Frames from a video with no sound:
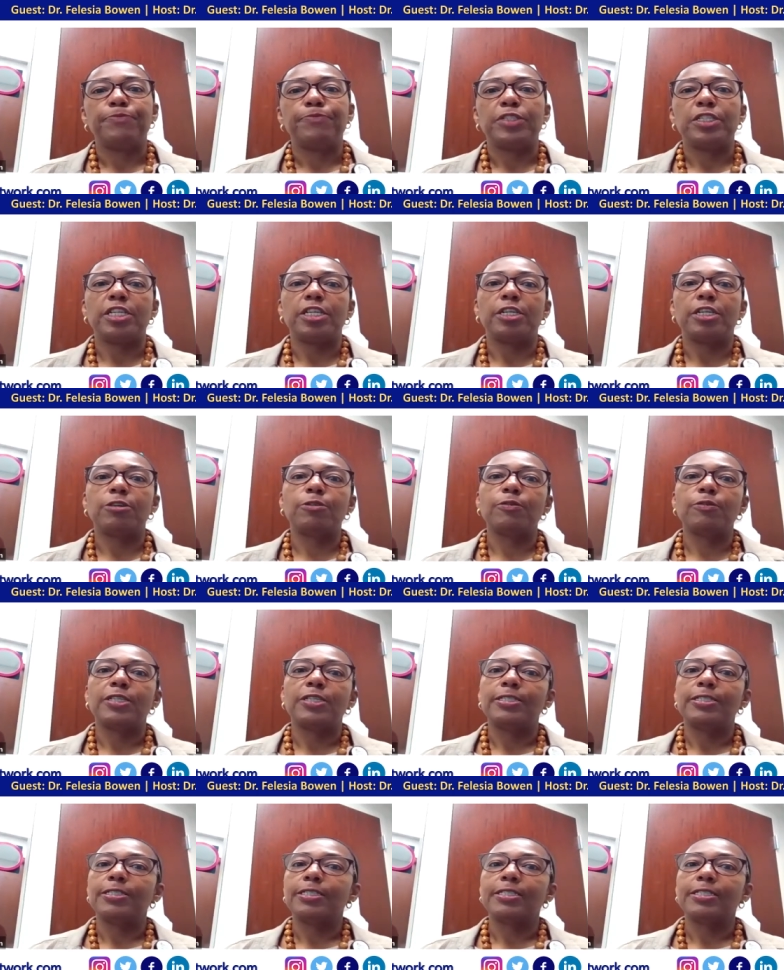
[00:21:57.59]
you know,
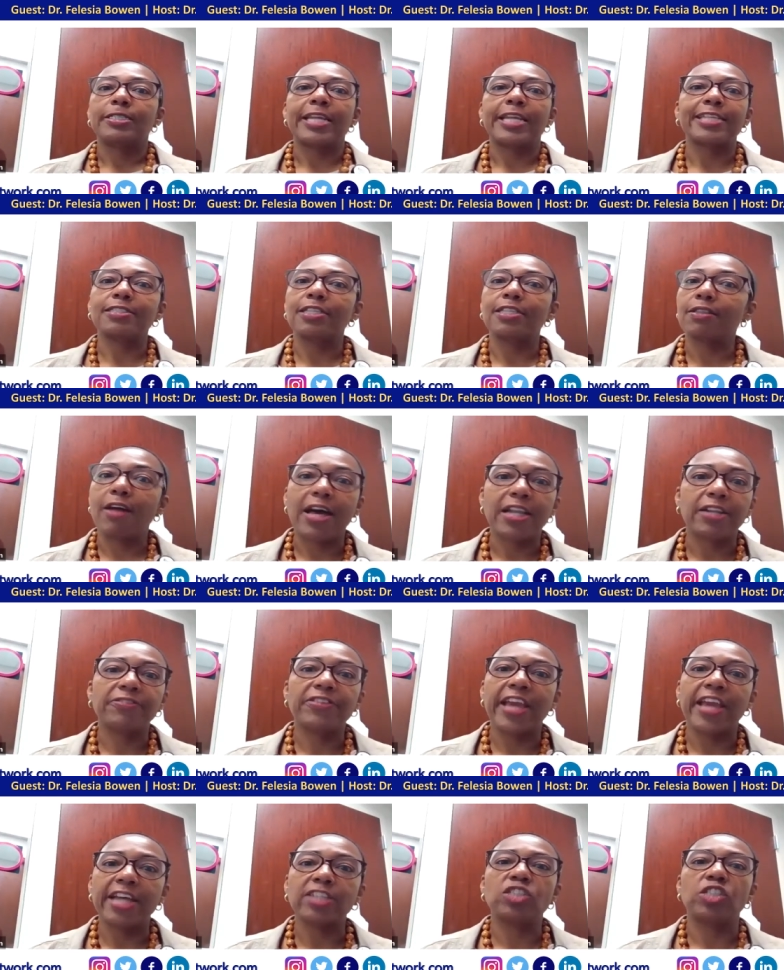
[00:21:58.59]
that's a lot
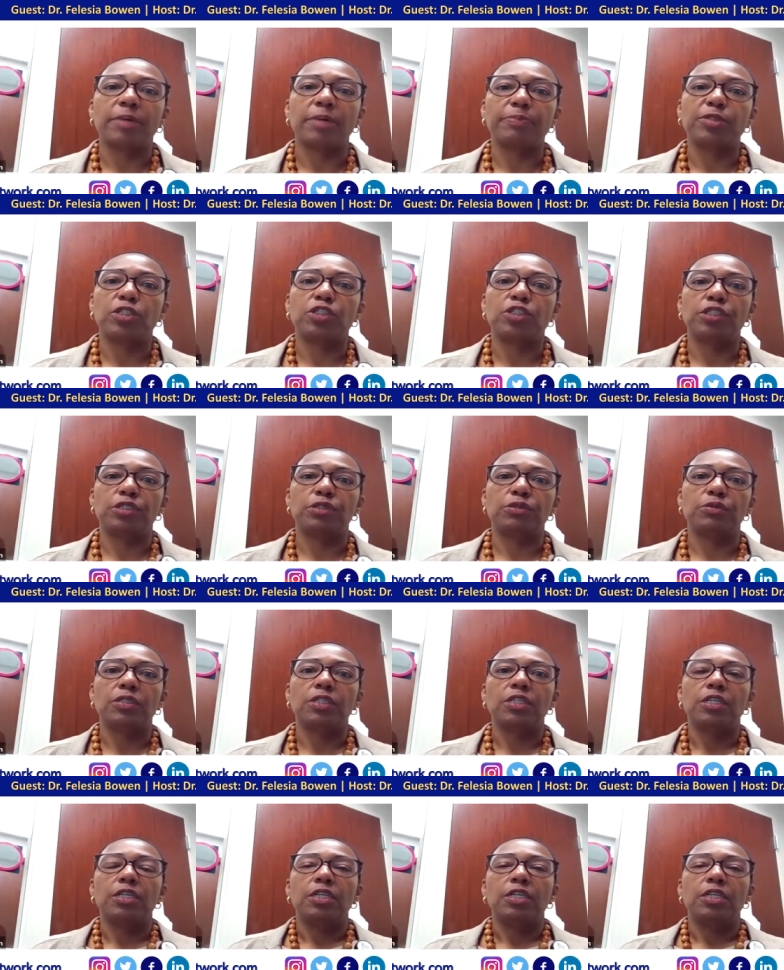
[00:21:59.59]
of catch up to do.